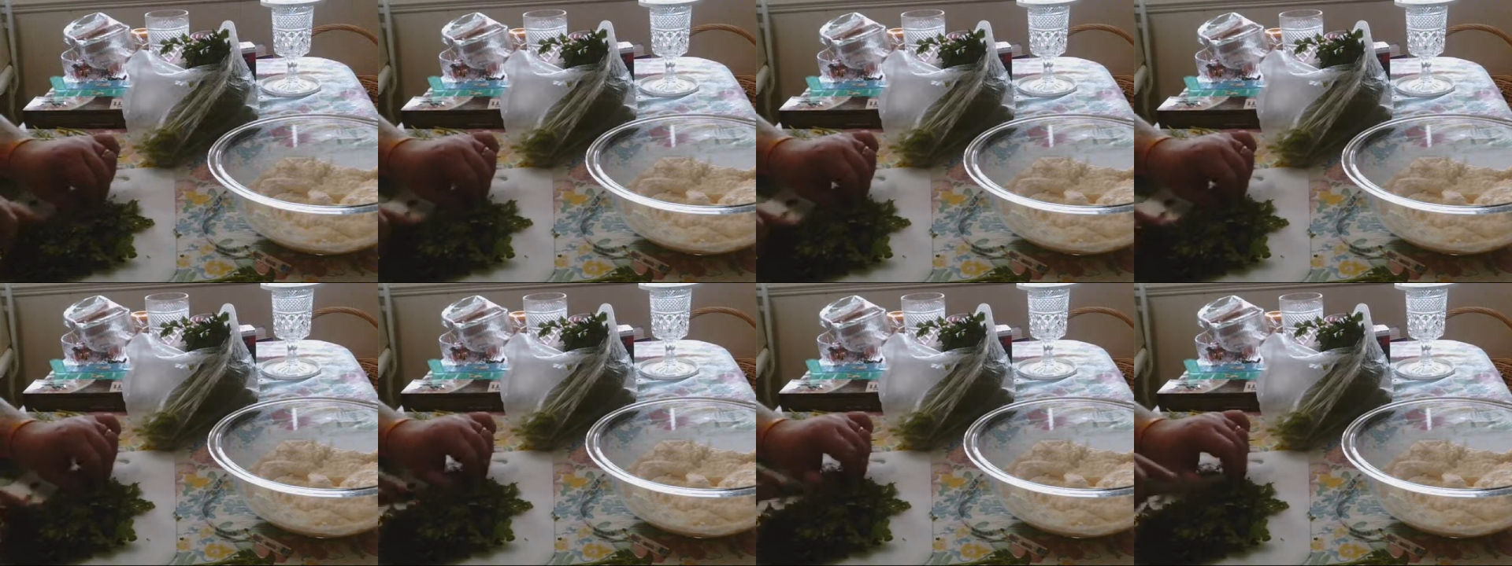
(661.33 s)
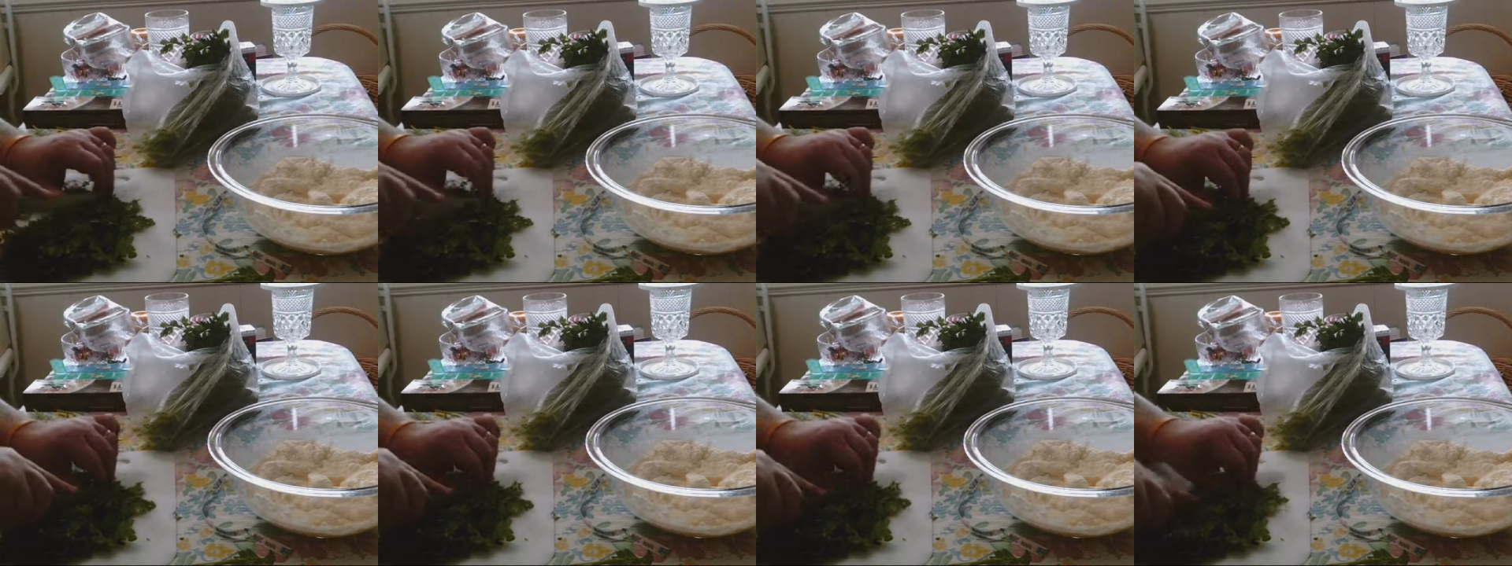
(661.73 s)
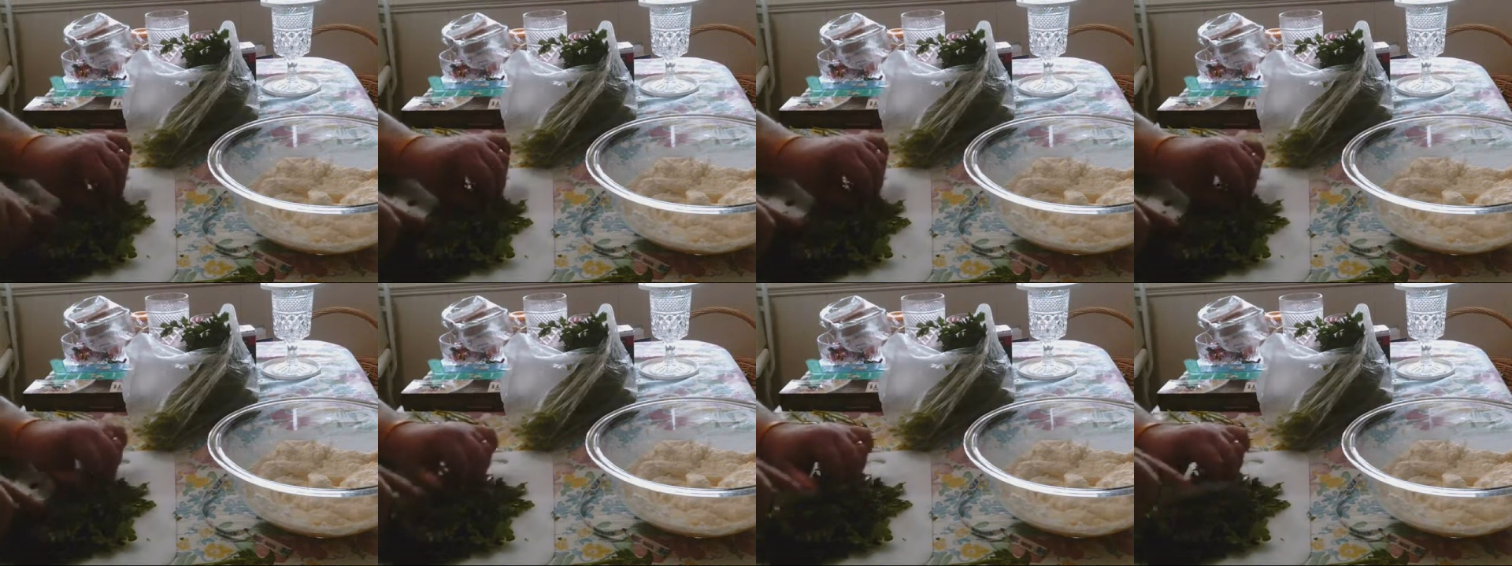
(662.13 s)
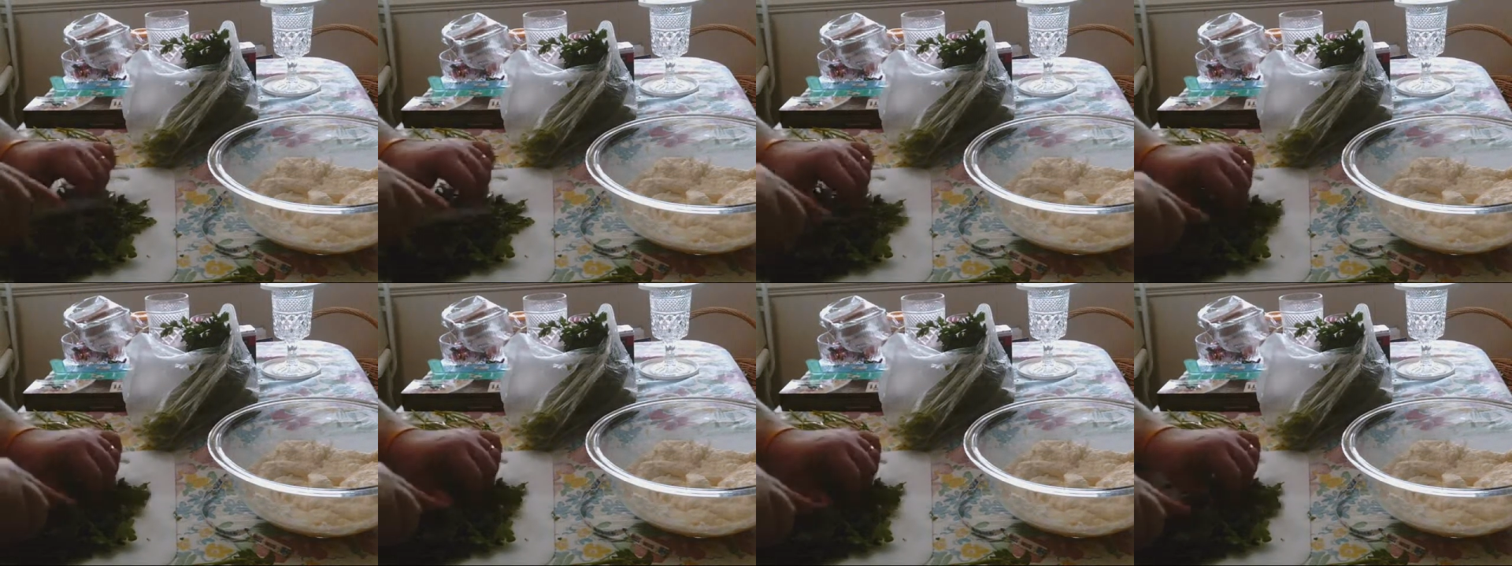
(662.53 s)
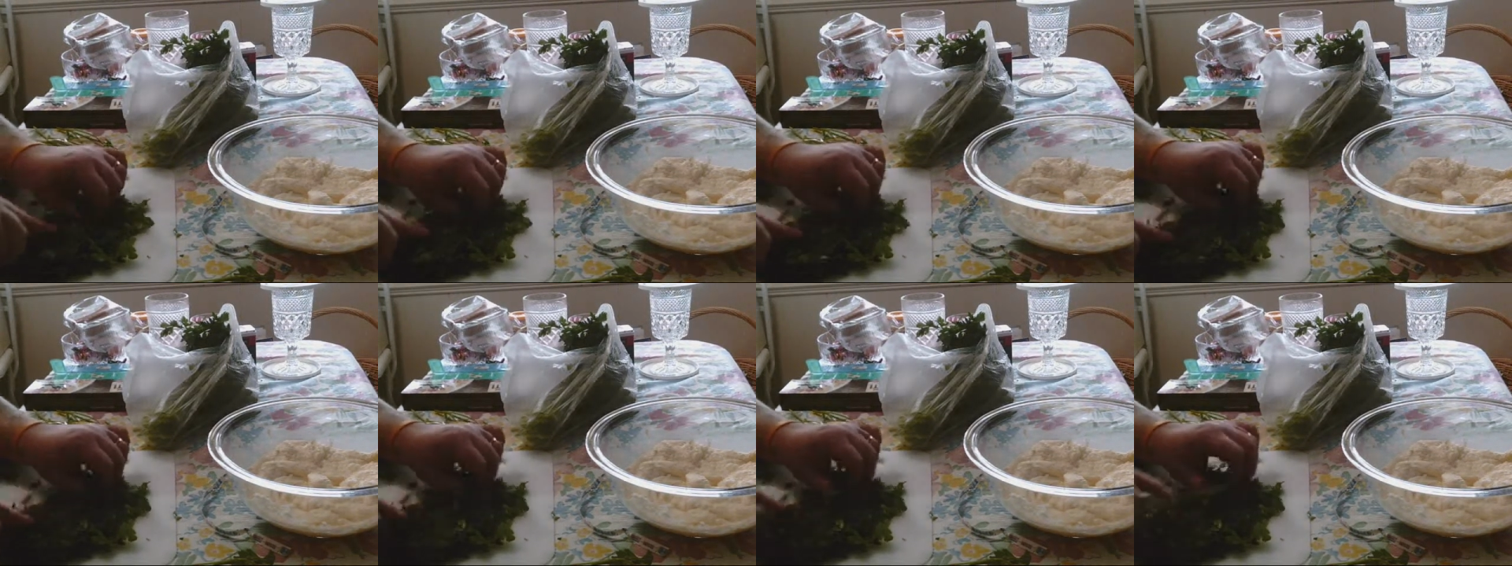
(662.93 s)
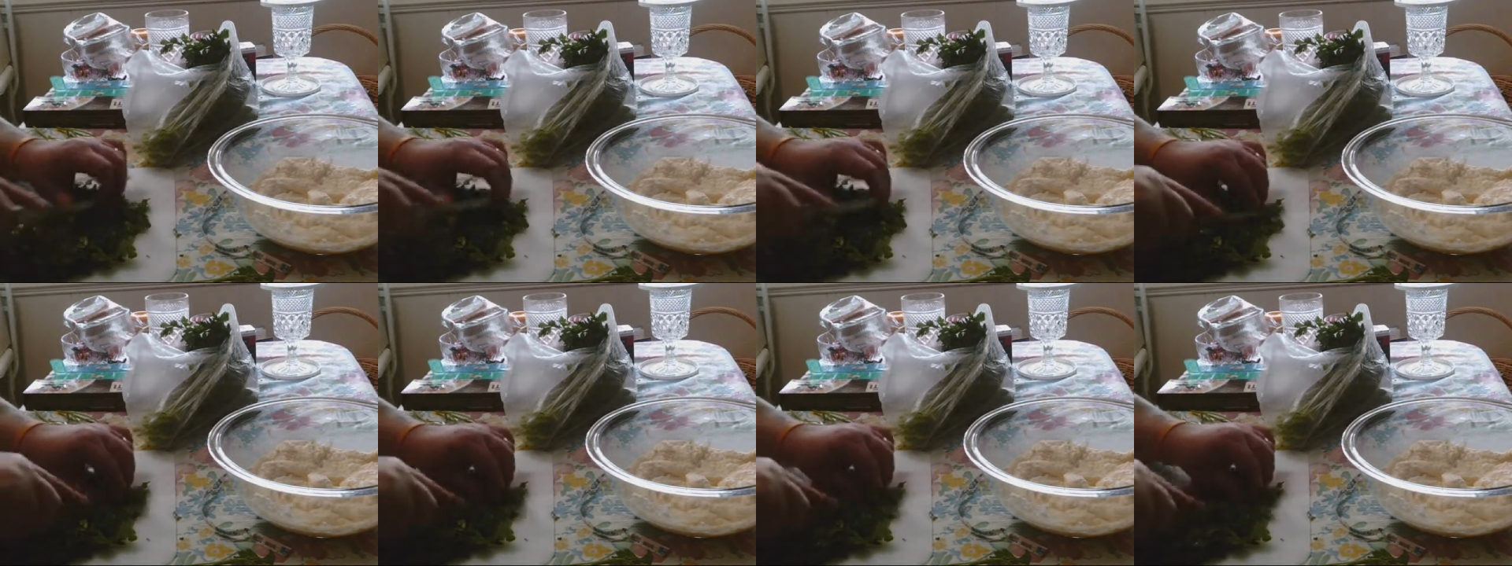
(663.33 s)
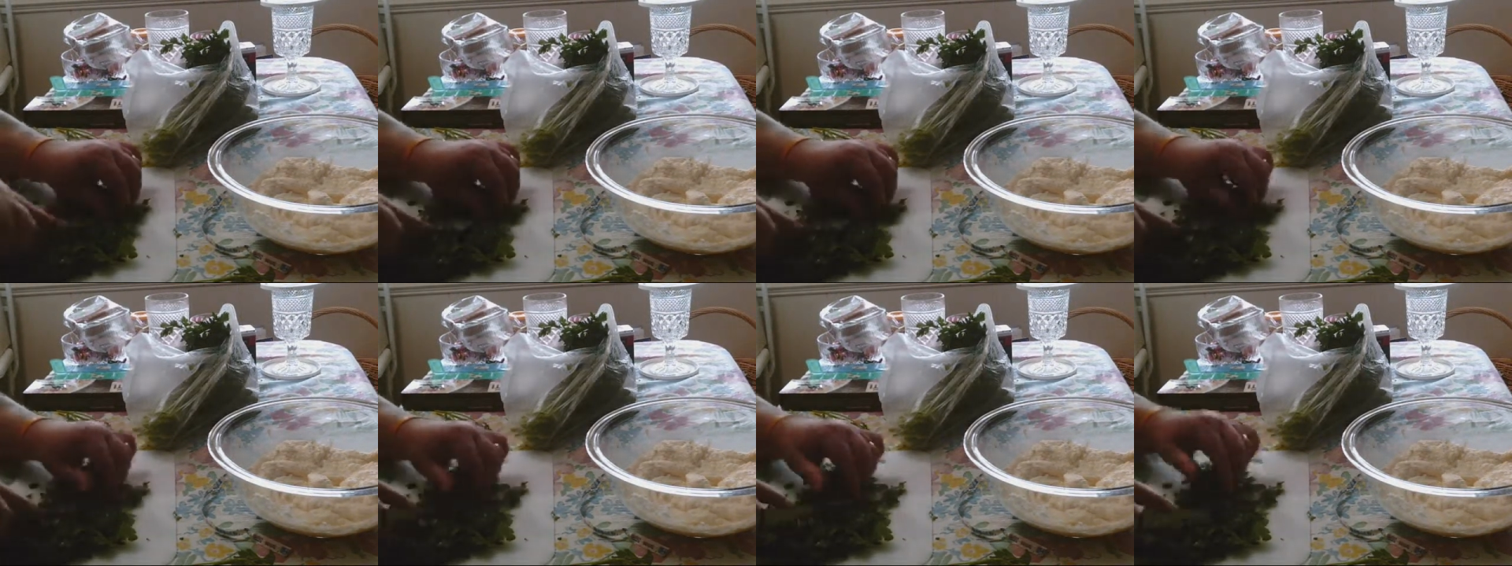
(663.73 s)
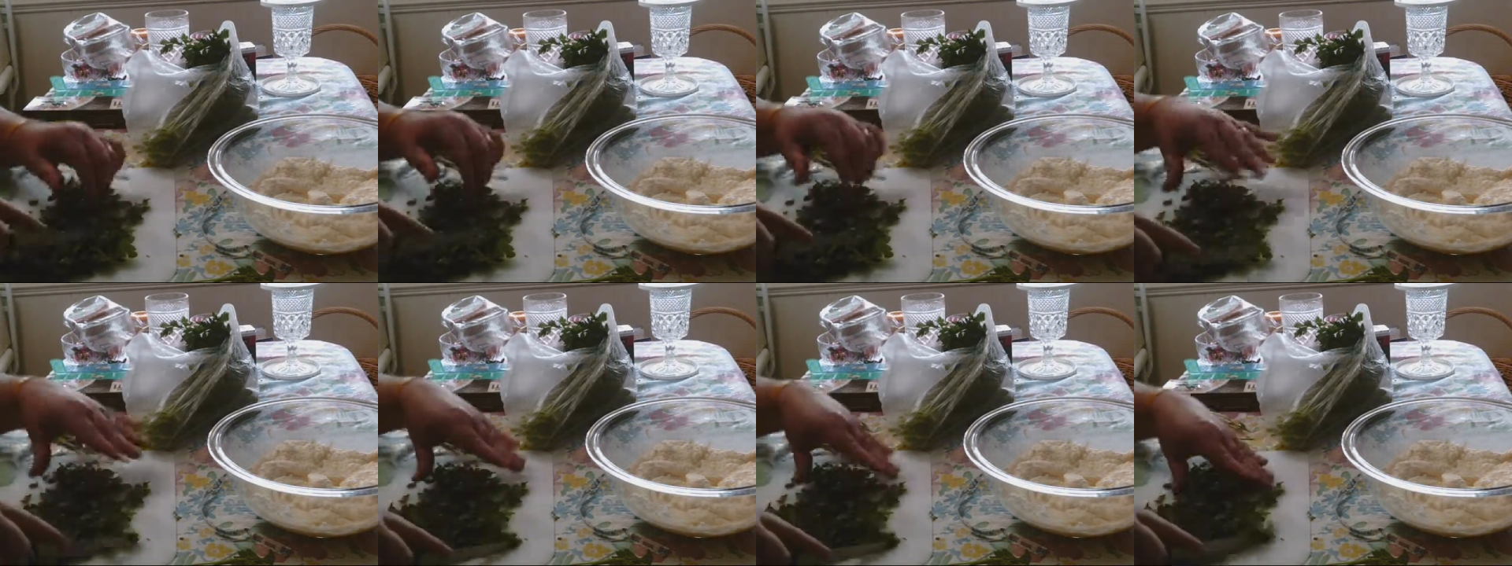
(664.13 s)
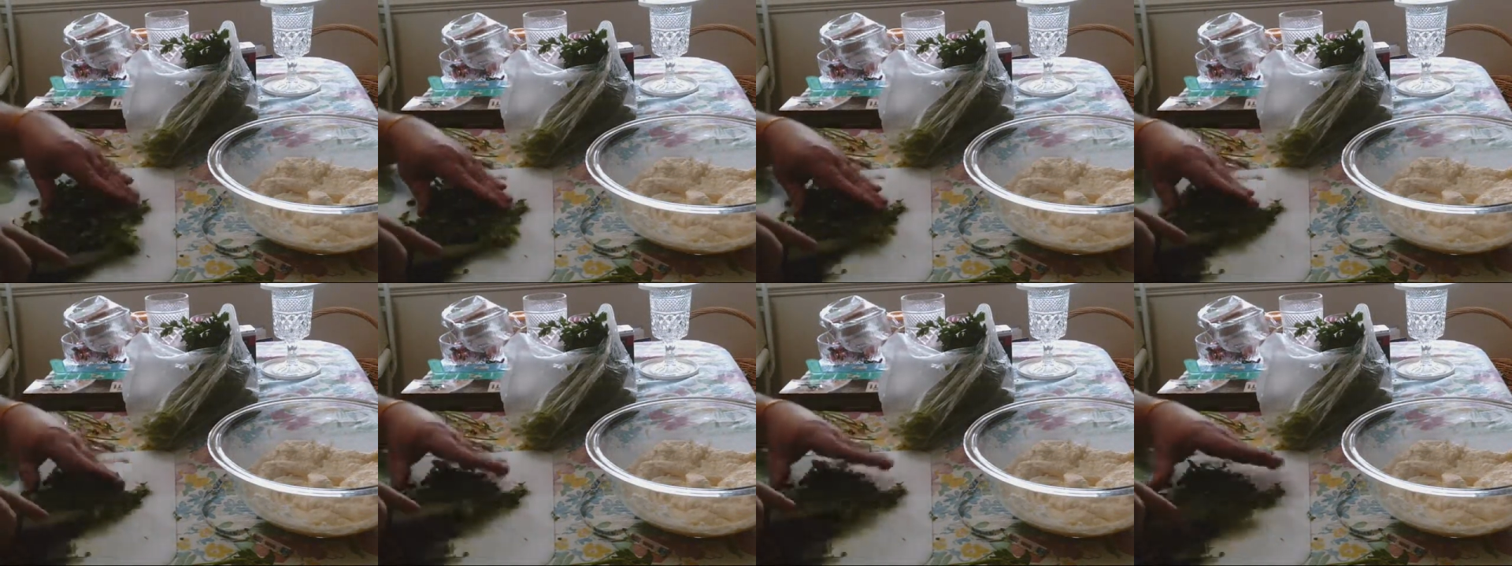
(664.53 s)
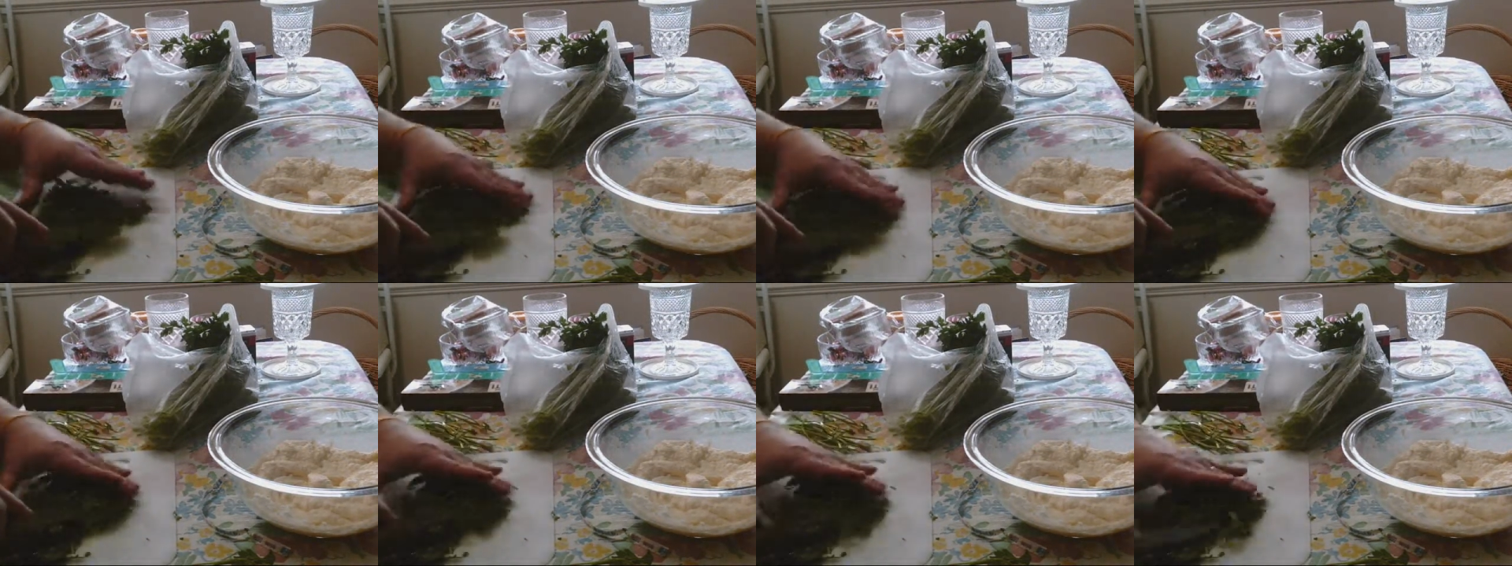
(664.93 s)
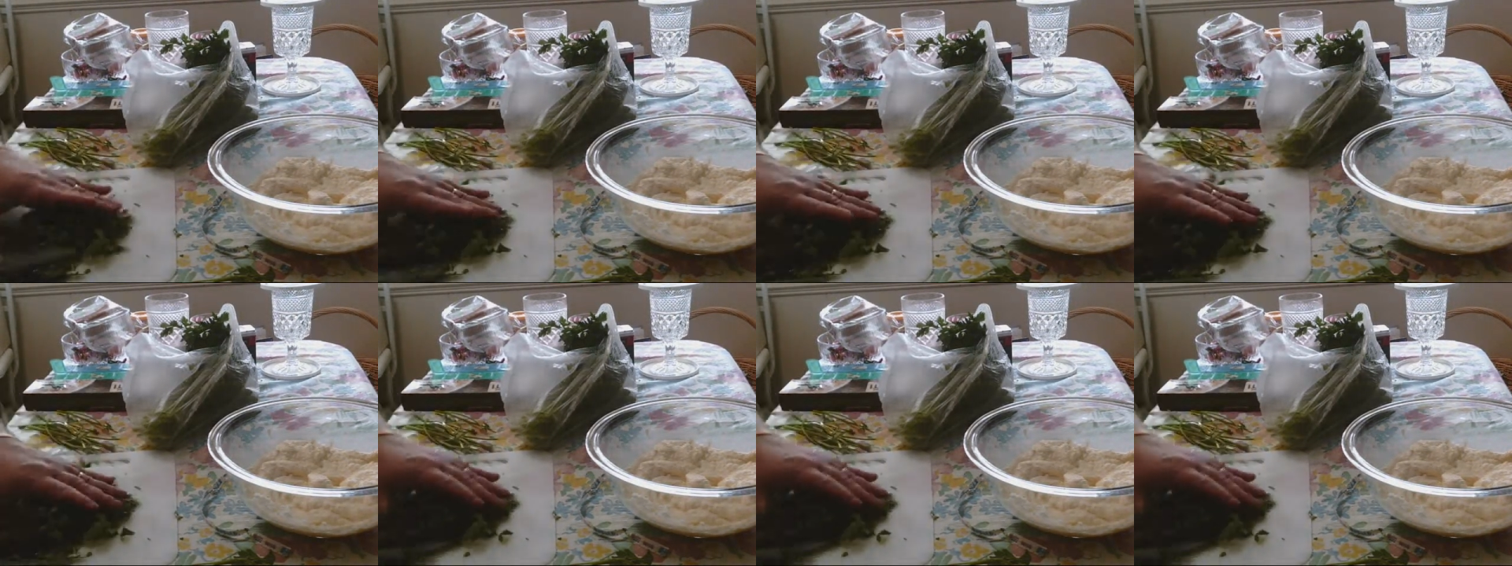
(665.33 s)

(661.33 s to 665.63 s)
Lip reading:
Nobody's mouth can be seen.